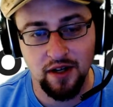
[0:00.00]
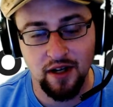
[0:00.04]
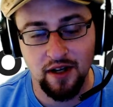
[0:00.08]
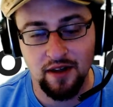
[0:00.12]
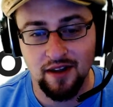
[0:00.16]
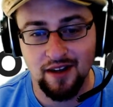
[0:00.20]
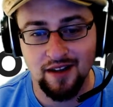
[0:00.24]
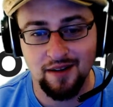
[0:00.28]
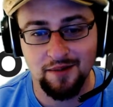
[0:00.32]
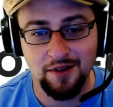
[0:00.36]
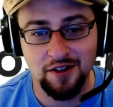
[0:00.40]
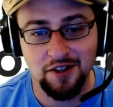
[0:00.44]
and
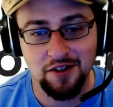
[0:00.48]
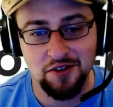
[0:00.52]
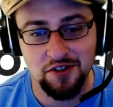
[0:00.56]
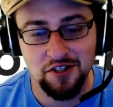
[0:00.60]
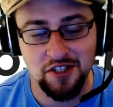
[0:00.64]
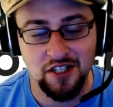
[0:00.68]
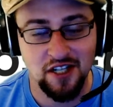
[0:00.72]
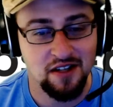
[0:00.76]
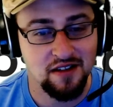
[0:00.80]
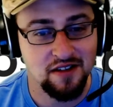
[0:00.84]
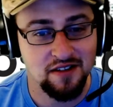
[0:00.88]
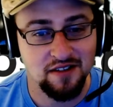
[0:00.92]
then I'm gonna go
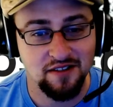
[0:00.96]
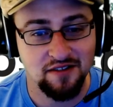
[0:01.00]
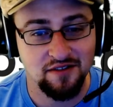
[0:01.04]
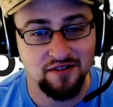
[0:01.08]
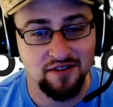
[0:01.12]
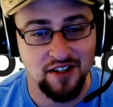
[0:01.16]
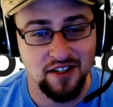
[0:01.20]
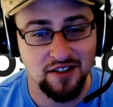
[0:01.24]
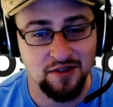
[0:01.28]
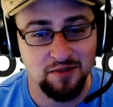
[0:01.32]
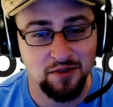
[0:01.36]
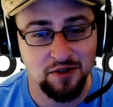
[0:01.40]
share this on
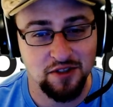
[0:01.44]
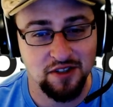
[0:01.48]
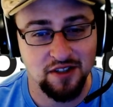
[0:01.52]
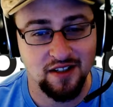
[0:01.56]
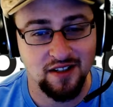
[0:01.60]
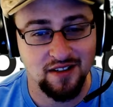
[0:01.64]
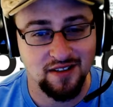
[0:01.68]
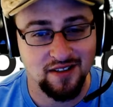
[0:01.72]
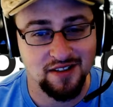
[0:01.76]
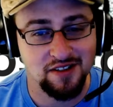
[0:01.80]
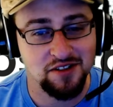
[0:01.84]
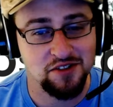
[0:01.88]
Facebook
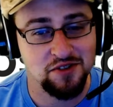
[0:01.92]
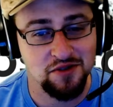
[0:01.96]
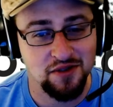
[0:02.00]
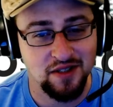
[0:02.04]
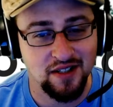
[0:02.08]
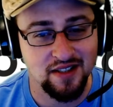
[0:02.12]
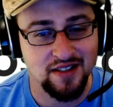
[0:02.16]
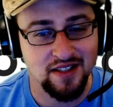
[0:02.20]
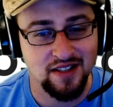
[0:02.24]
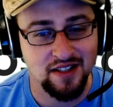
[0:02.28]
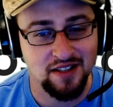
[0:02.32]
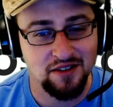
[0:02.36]
because I just
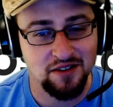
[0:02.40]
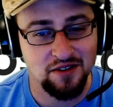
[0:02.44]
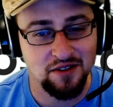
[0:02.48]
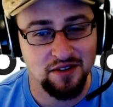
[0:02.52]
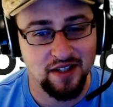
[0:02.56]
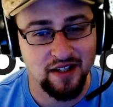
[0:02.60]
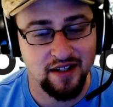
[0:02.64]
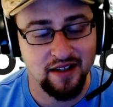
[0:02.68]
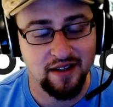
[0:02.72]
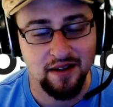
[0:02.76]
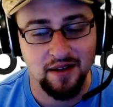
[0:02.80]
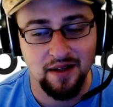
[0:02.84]
realized I didn't do
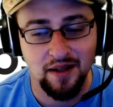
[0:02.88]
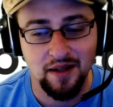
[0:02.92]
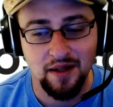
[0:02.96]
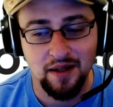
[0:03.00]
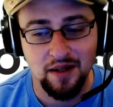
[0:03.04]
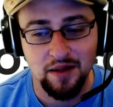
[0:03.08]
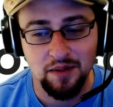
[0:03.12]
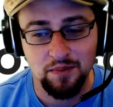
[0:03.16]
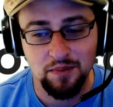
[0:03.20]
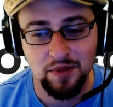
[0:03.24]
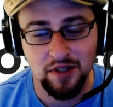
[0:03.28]
that.